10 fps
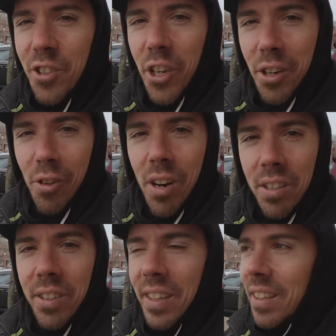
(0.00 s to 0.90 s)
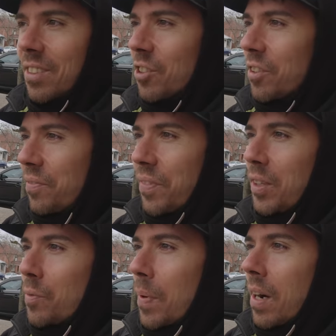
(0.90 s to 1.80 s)
the generosity just
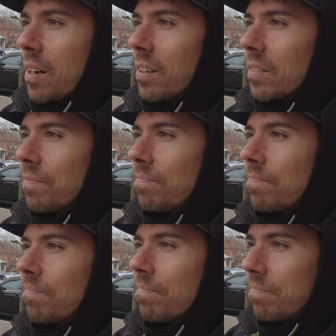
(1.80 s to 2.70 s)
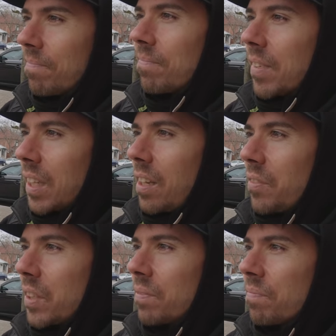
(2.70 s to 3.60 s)
fills my heart. I
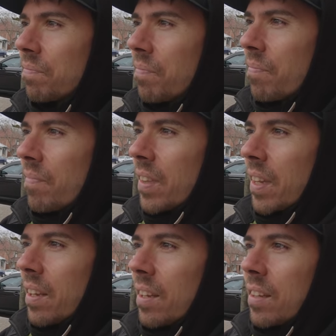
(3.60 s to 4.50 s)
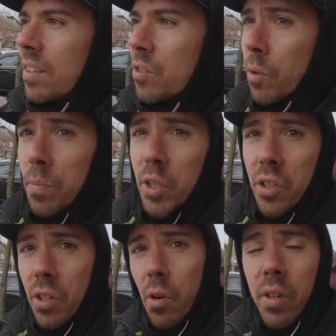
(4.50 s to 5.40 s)
love it. So I'm
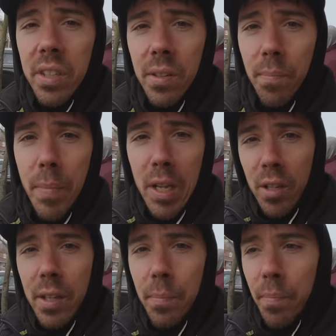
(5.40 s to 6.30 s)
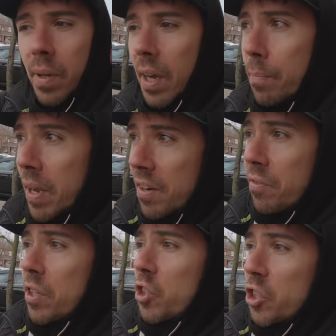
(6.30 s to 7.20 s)
just going to mail him. I pay
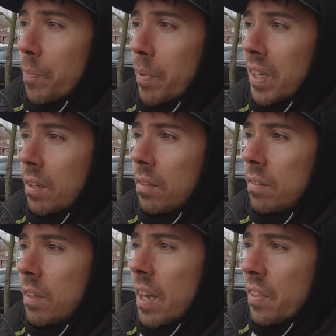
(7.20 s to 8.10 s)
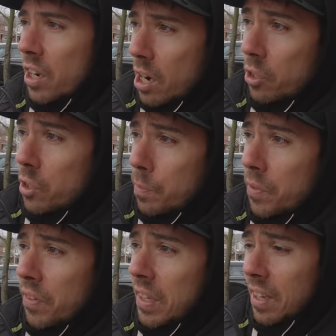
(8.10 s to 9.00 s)
for the shipping and the
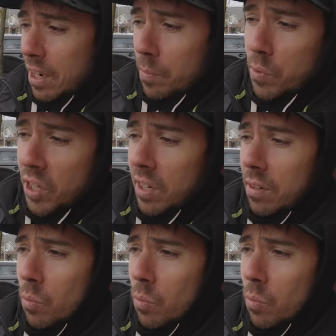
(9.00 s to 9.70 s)
customs fee that comes in